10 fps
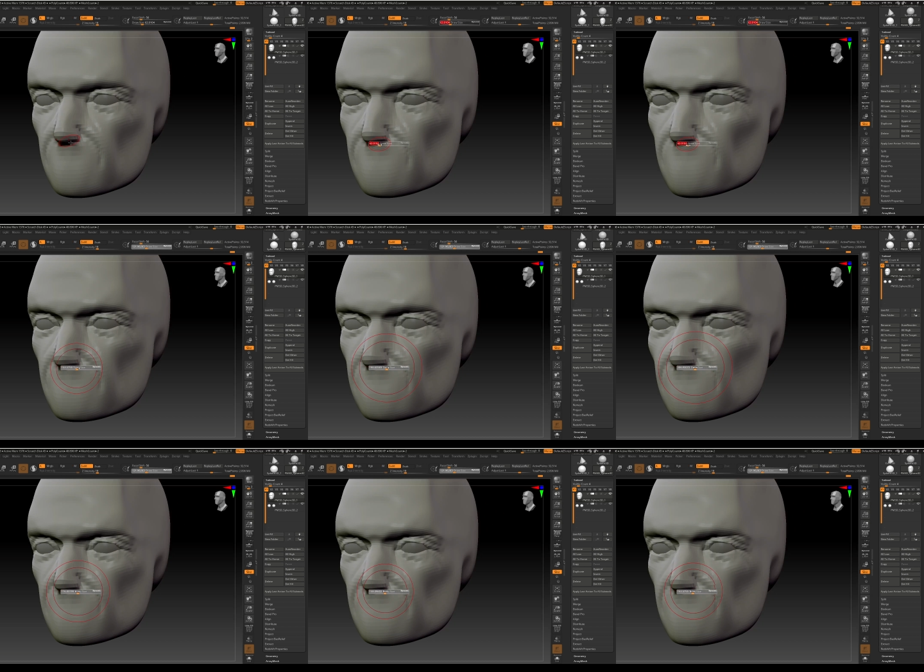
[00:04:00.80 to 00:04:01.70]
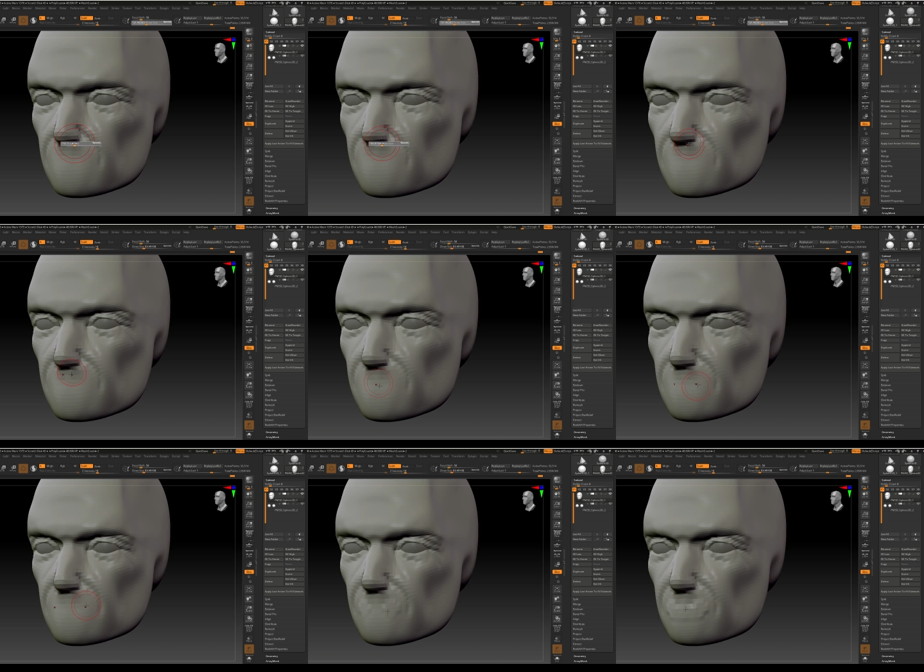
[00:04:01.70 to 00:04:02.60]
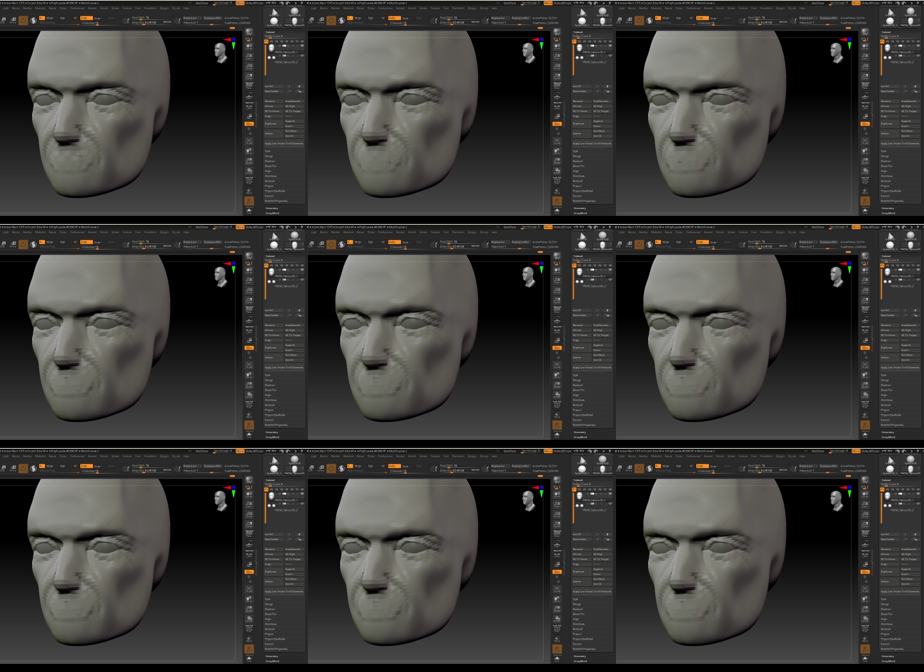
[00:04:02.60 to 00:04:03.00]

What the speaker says: So I'll use clay tubes, stamp,